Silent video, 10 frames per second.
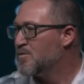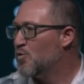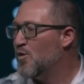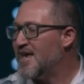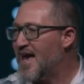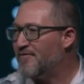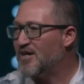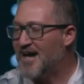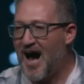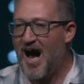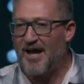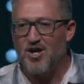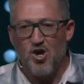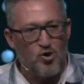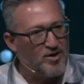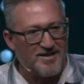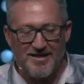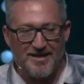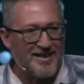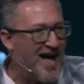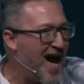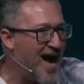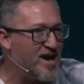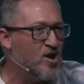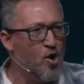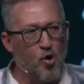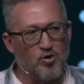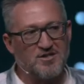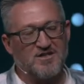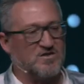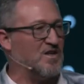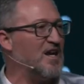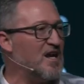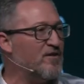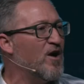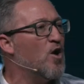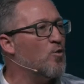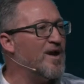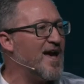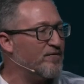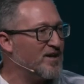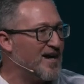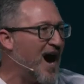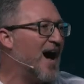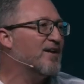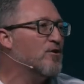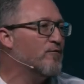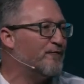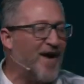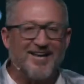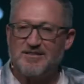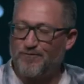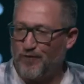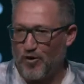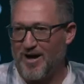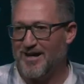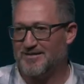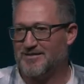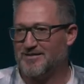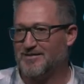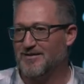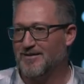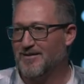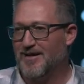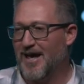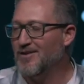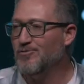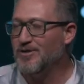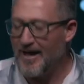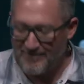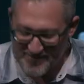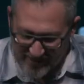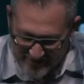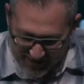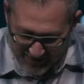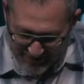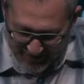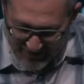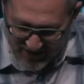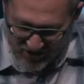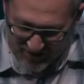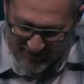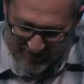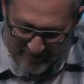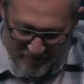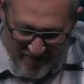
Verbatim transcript: We have a God who doesn't lie or deceive. We have a God who fights for us and who loves us unconditionally.